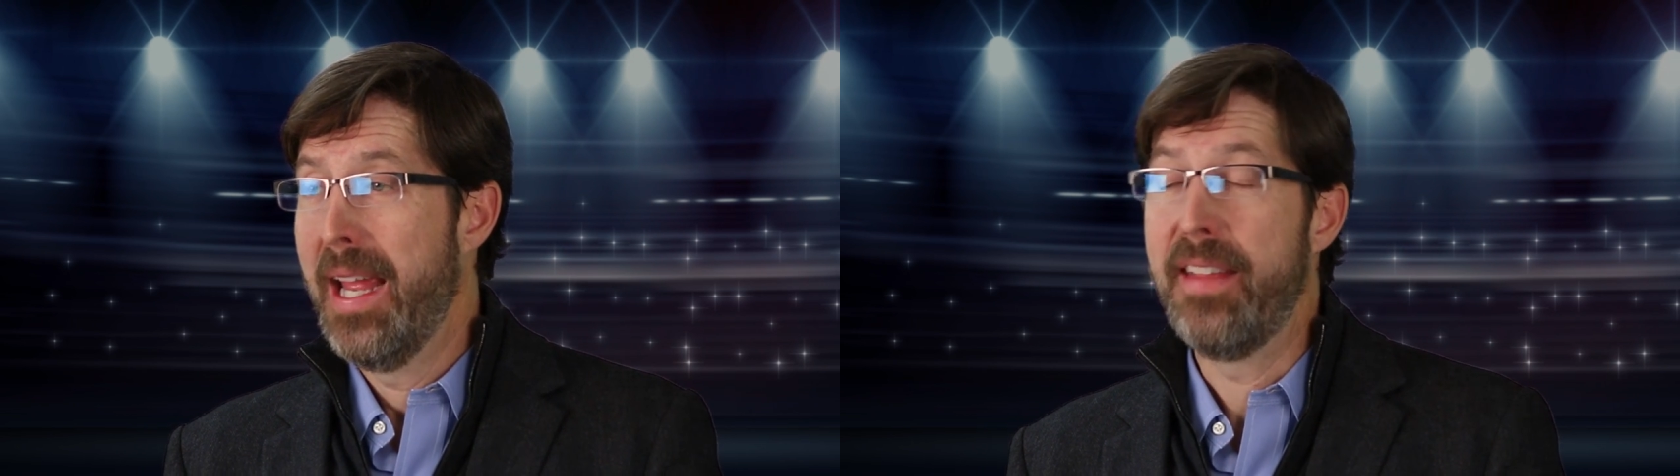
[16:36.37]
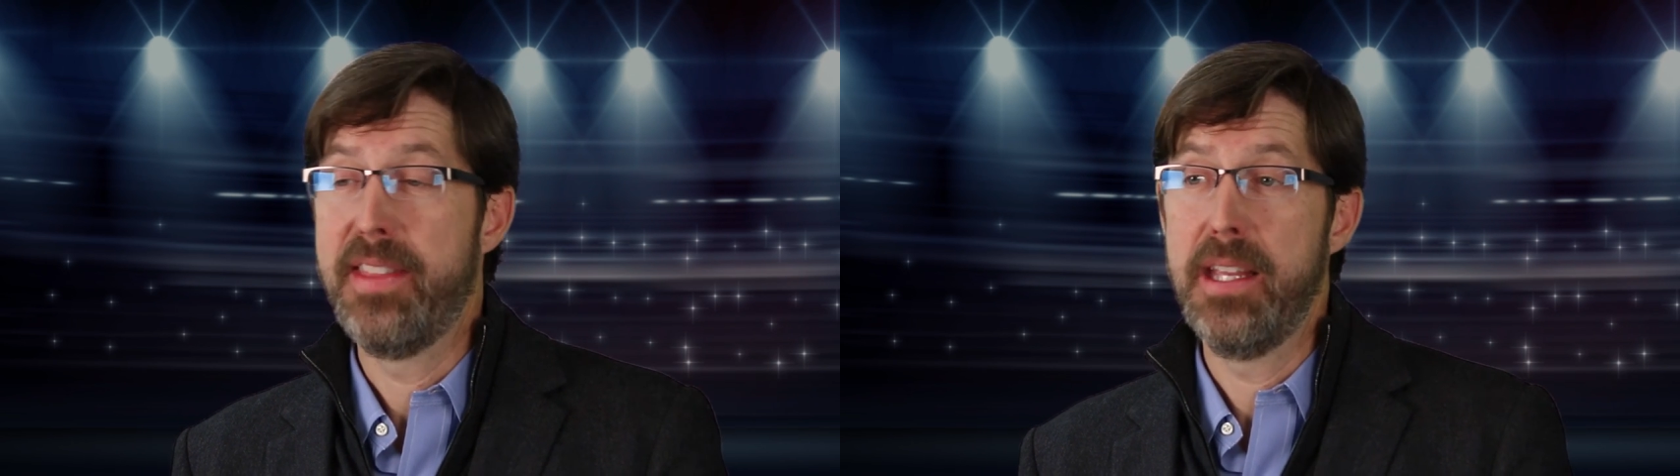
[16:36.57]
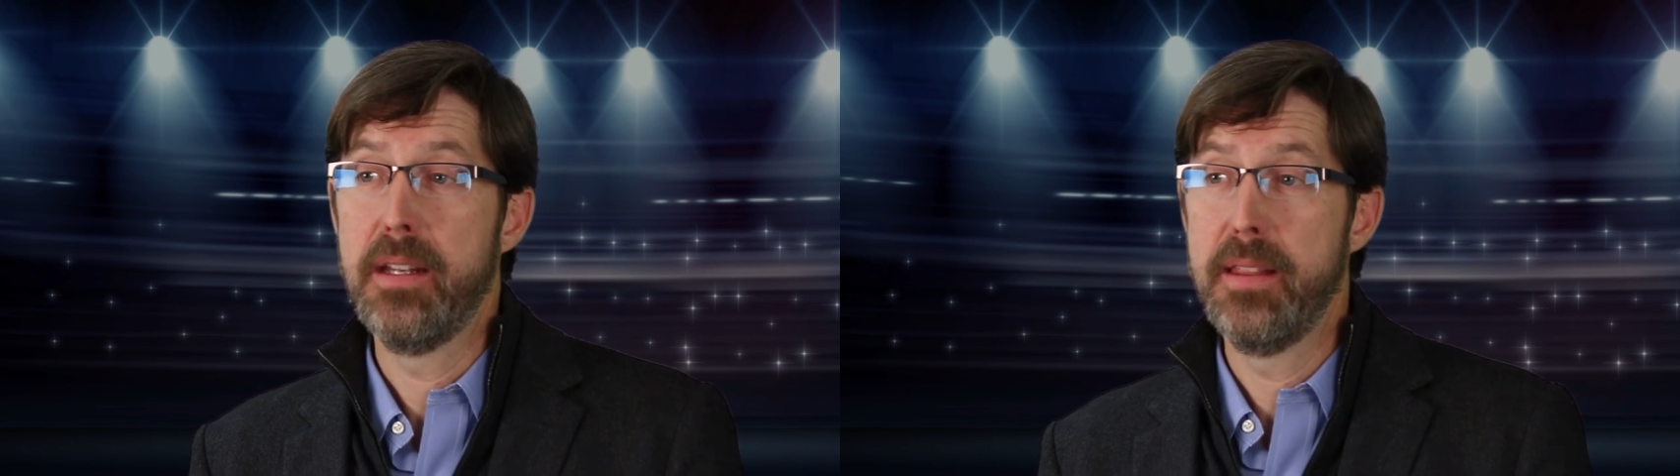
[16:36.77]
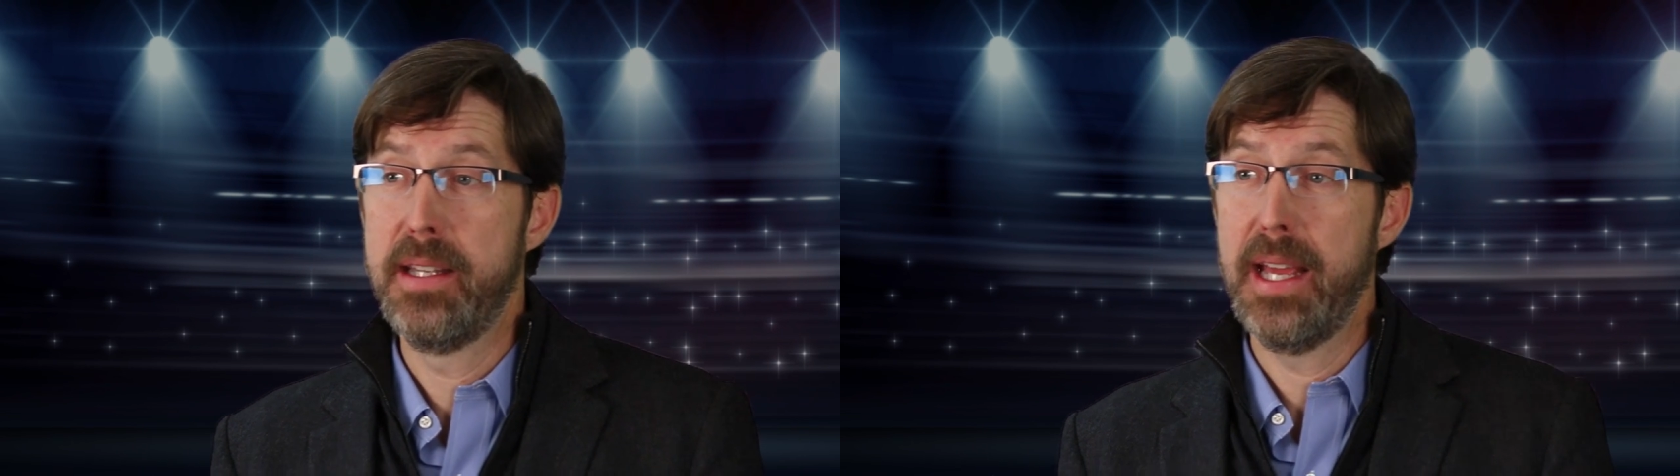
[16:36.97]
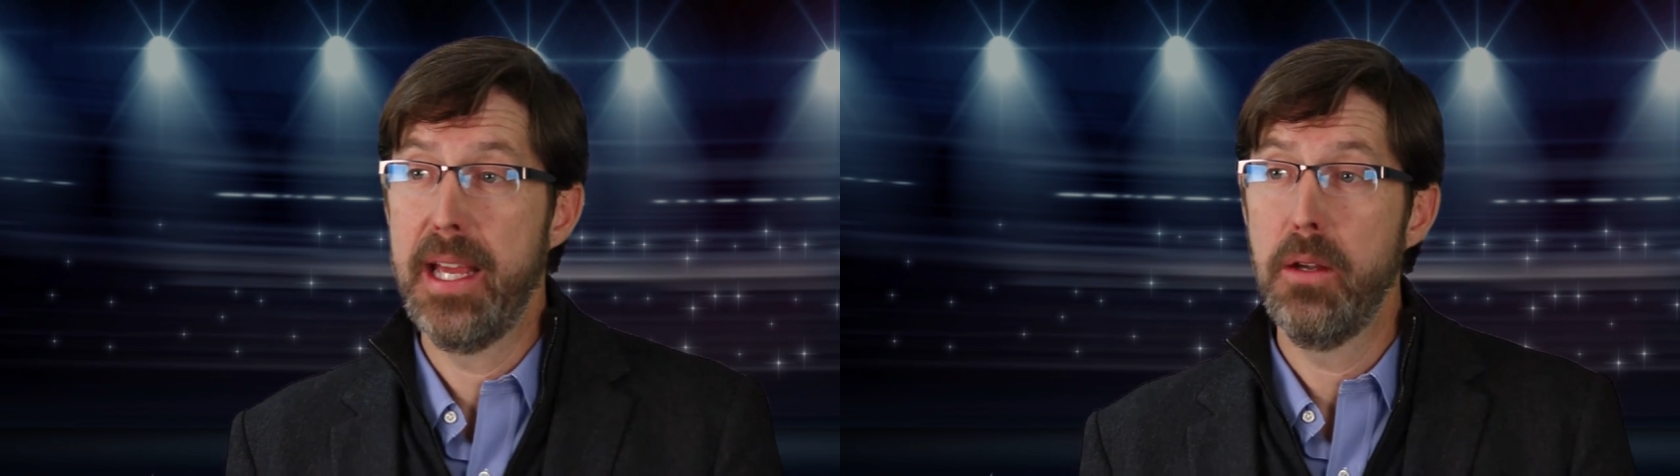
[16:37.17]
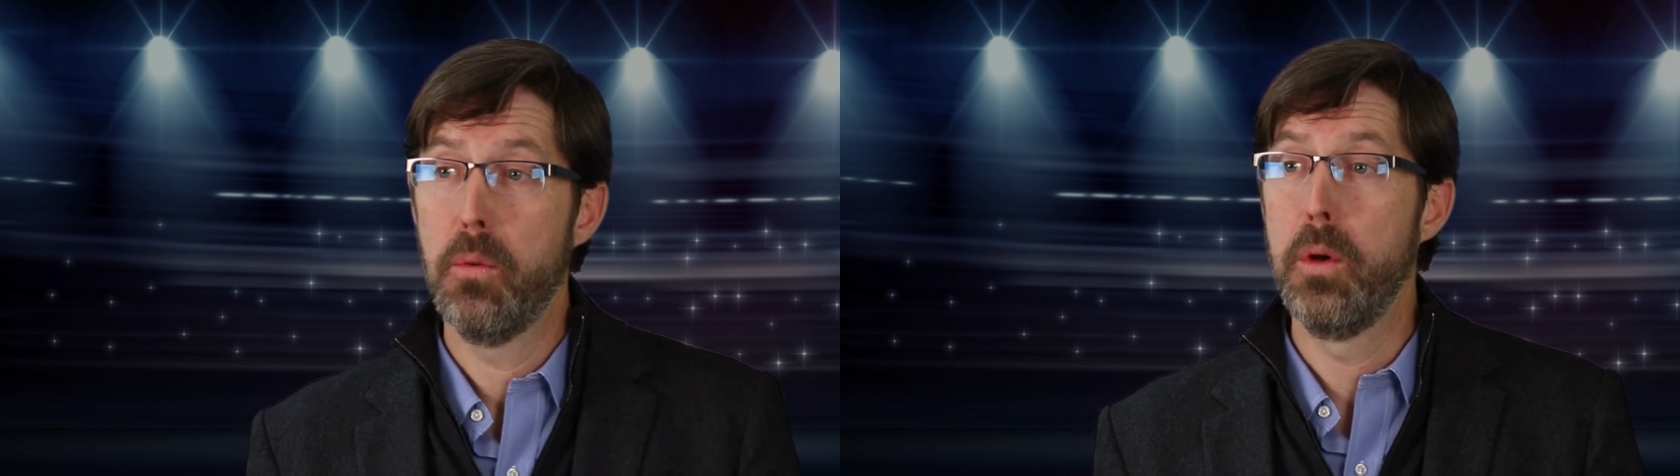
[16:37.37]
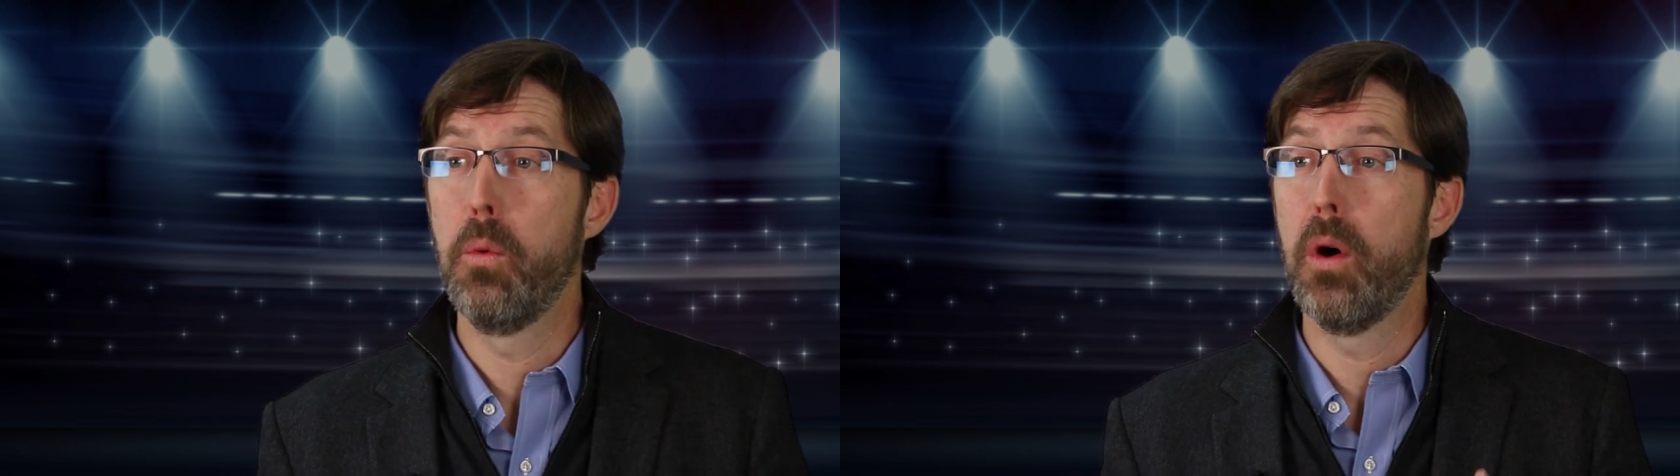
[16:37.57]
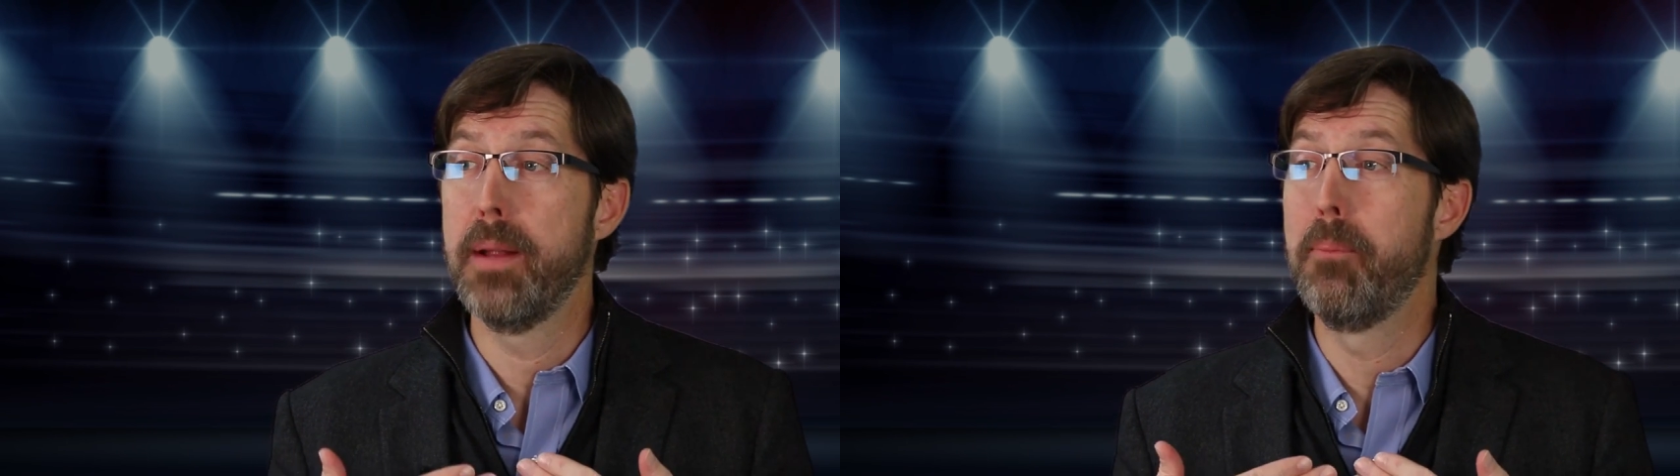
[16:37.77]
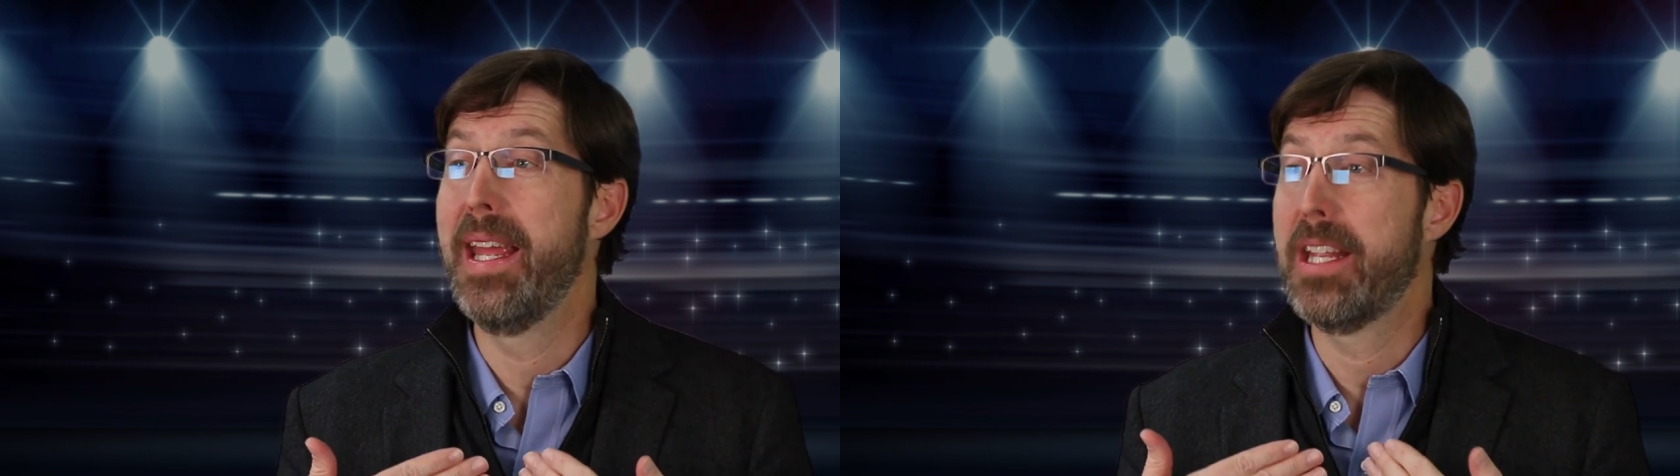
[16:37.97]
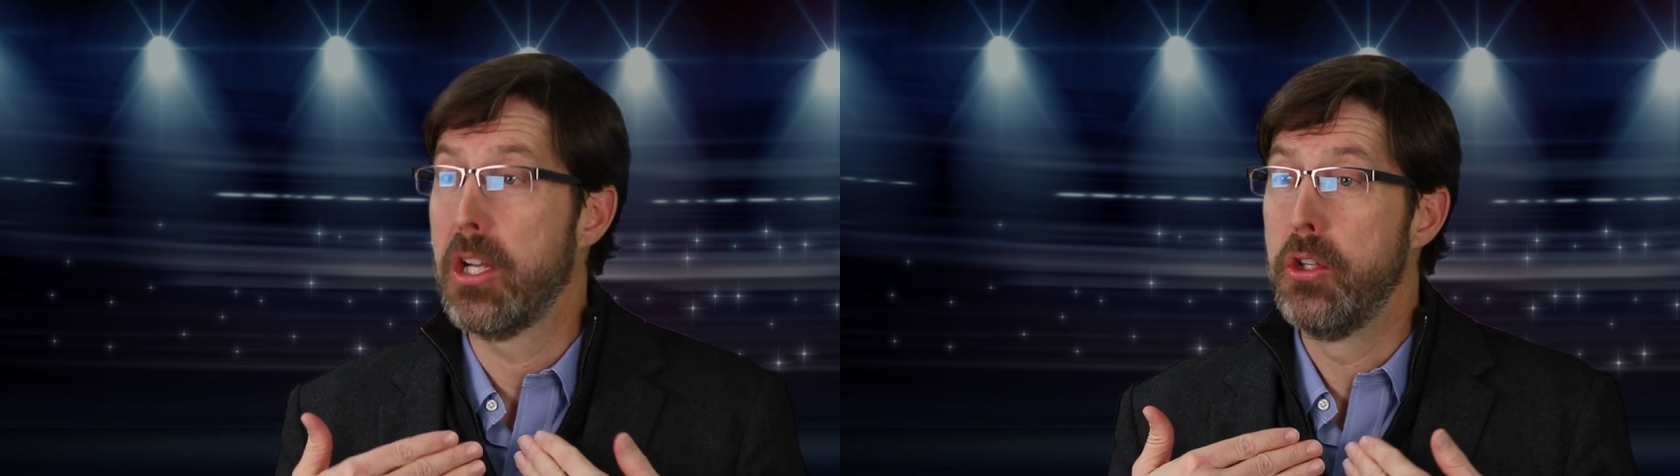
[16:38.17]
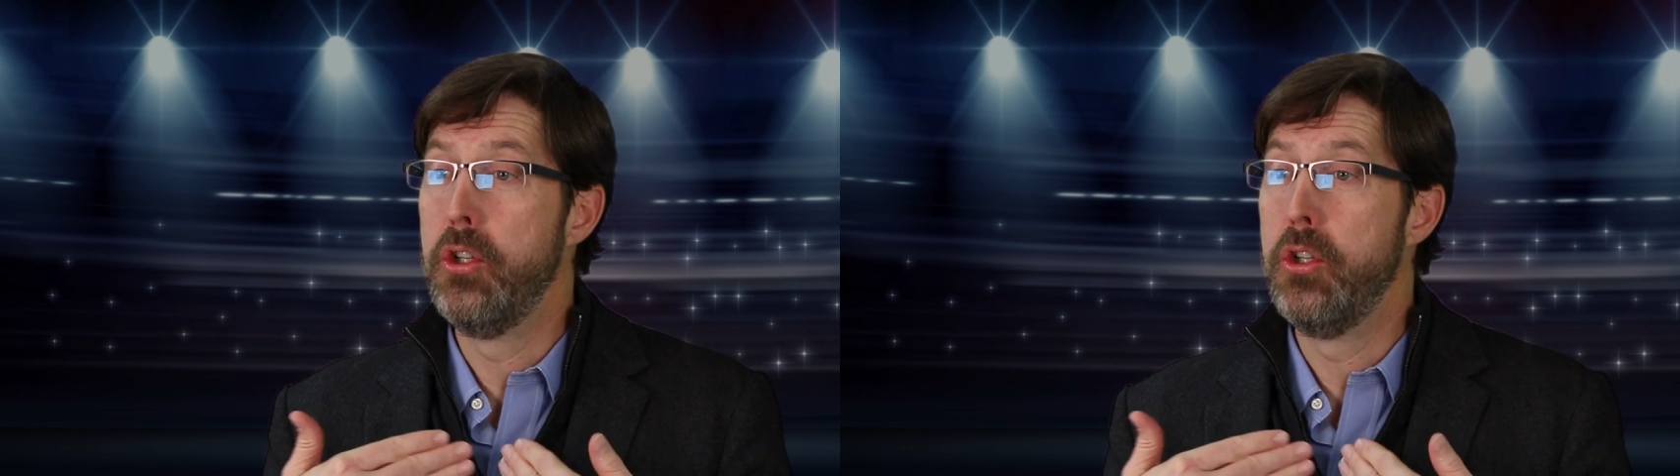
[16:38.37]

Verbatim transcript: At the end of the day, we want to make